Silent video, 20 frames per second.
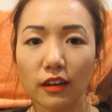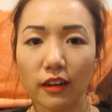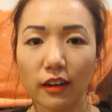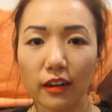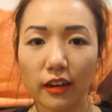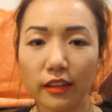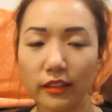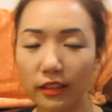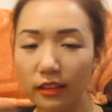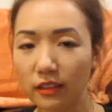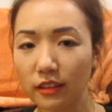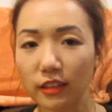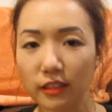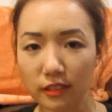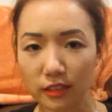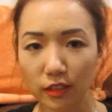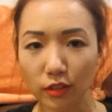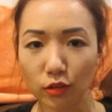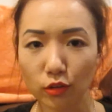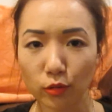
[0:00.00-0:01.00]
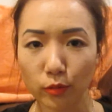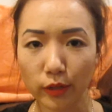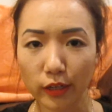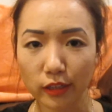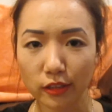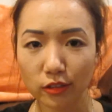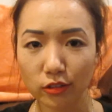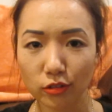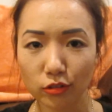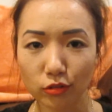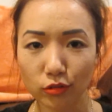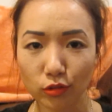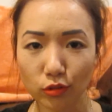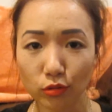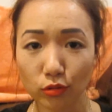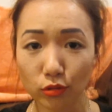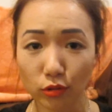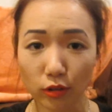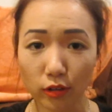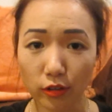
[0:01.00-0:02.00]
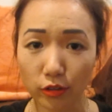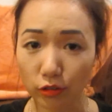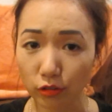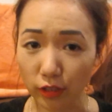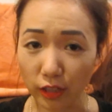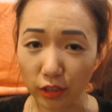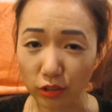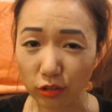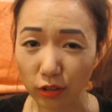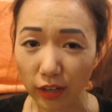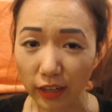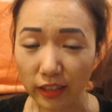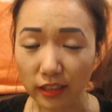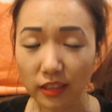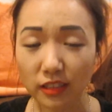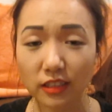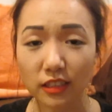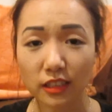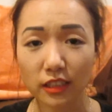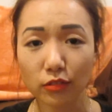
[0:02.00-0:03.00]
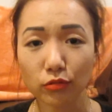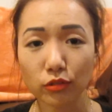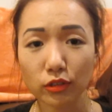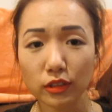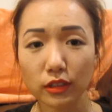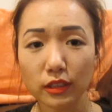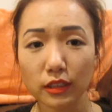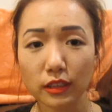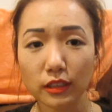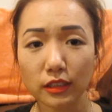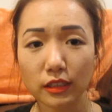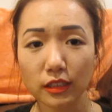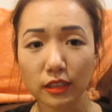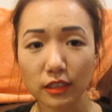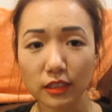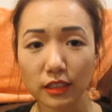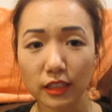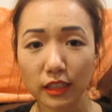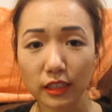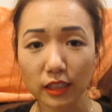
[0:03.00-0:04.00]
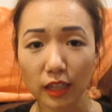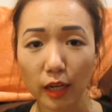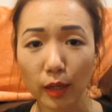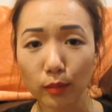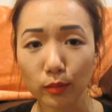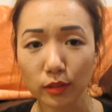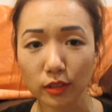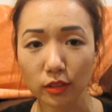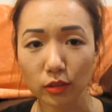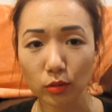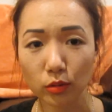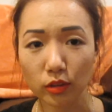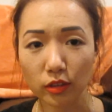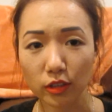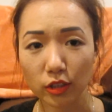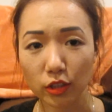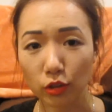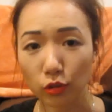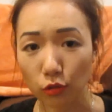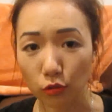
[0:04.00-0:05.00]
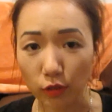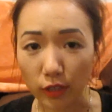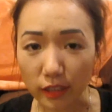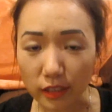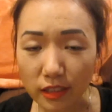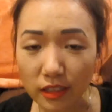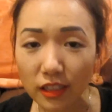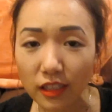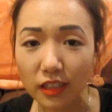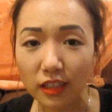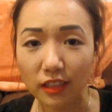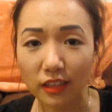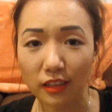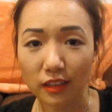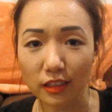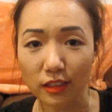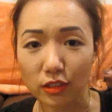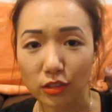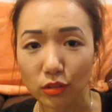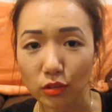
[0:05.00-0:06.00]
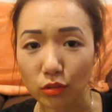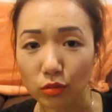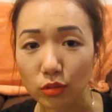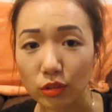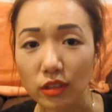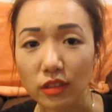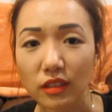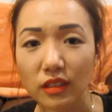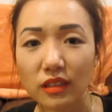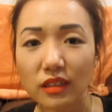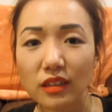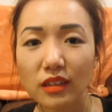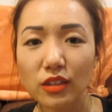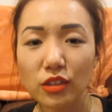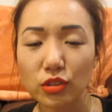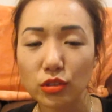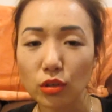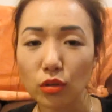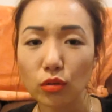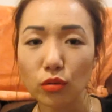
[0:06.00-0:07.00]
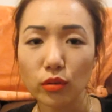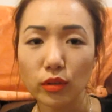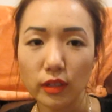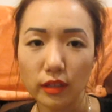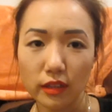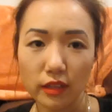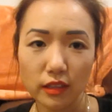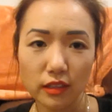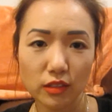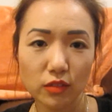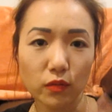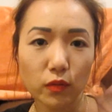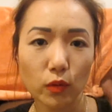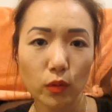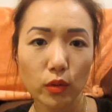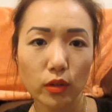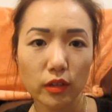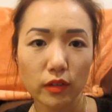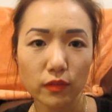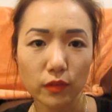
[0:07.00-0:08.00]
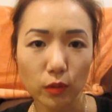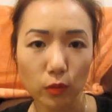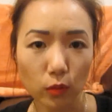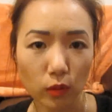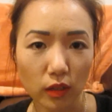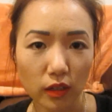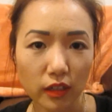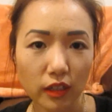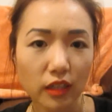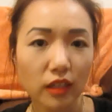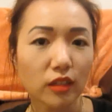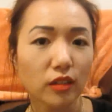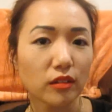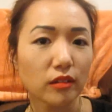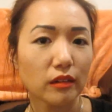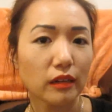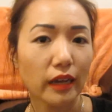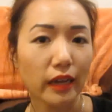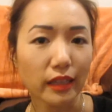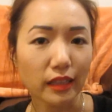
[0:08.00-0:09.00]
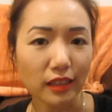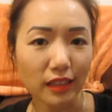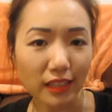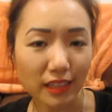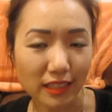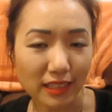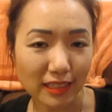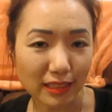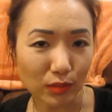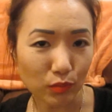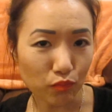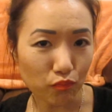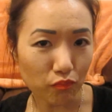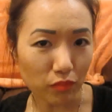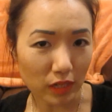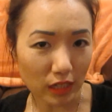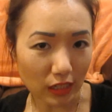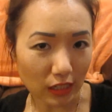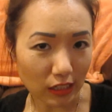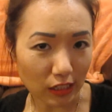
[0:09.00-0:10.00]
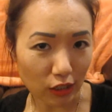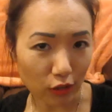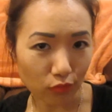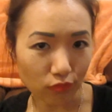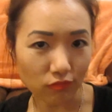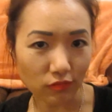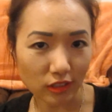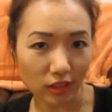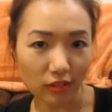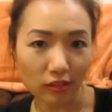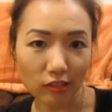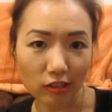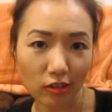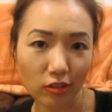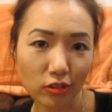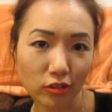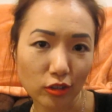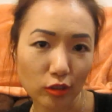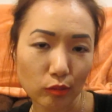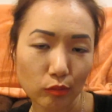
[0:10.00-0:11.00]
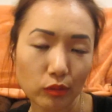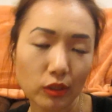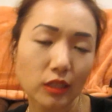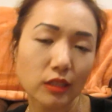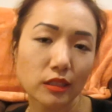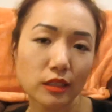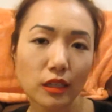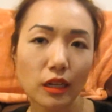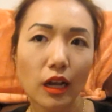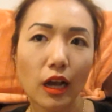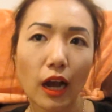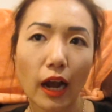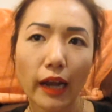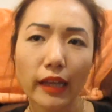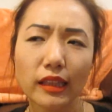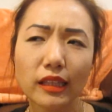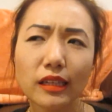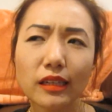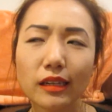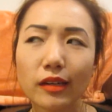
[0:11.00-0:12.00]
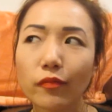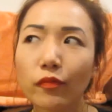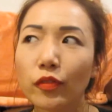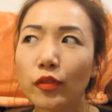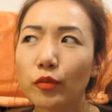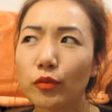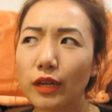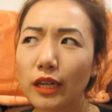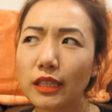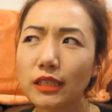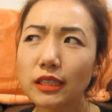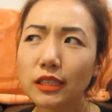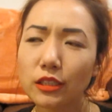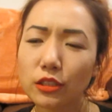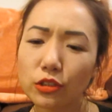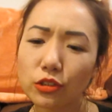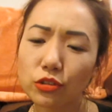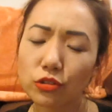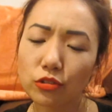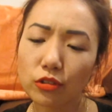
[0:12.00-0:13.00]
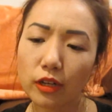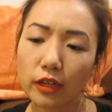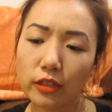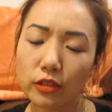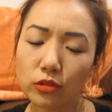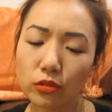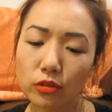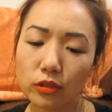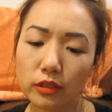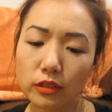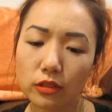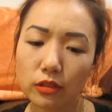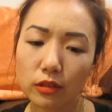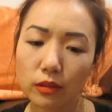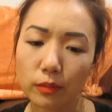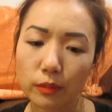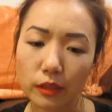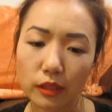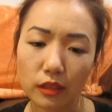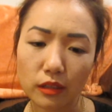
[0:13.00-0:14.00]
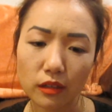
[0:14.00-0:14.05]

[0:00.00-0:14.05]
and then the next day you go back to your natural eyelids. It really does take time to sort of curate this new look. So it's for if you want it at least medium to long term, because I think when I did it in junior high school, it took me,